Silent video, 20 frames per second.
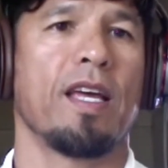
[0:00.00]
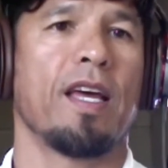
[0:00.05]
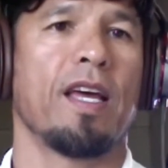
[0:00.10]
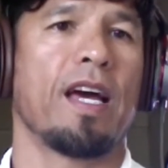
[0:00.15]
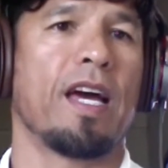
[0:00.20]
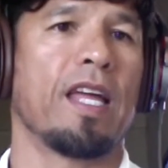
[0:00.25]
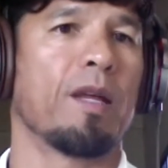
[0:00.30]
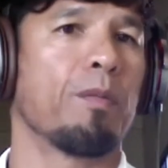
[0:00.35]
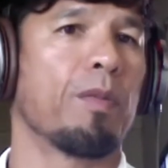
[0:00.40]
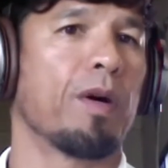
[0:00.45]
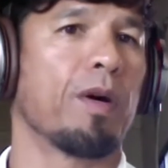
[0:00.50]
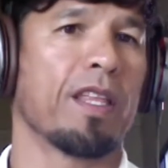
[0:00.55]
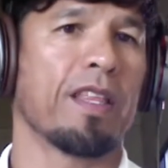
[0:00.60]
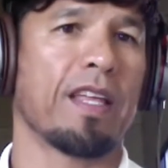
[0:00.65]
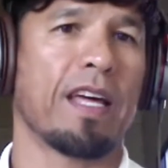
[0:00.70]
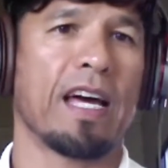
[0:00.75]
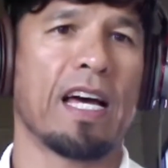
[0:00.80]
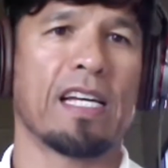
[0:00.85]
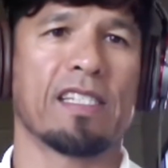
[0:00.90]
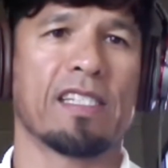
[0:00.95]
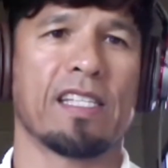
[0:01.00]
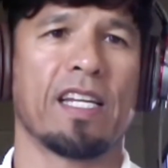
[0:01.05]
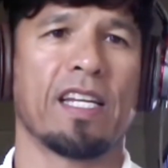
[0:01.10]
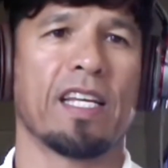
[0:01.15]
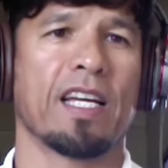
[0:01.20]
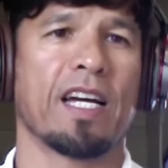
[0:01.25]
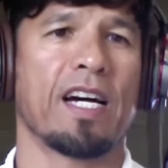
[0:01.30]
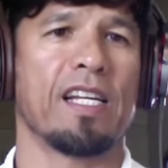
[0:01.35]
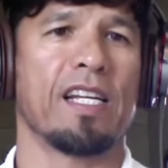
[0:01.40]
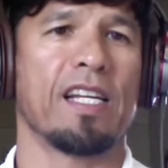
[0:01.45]
anybody that has any
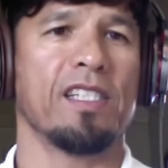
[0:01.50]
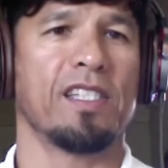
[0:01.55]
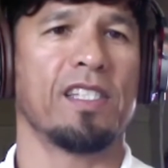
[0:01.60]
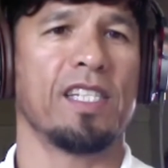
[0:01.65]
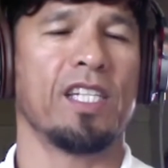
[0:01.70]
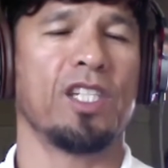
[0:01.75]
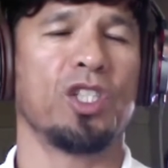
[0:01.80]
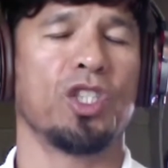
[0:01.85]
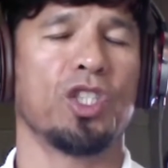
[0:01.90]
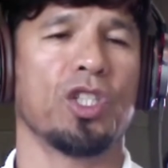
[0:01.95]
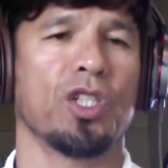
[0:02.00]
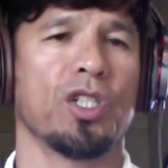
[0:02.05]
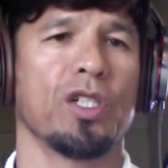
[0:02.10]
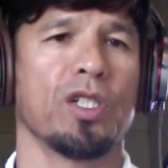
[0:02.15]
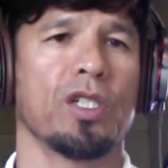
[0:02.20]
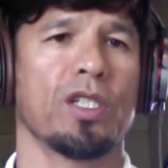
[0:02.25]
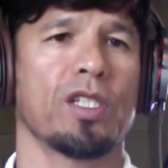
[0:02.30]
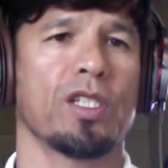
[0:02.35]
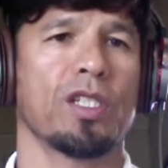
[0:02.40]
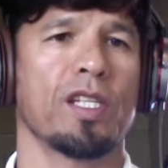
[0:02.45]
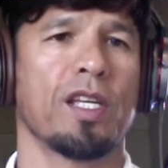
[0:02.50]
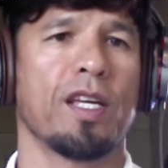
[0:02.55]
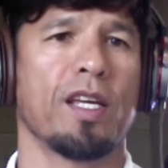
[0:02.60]
kind of seizures,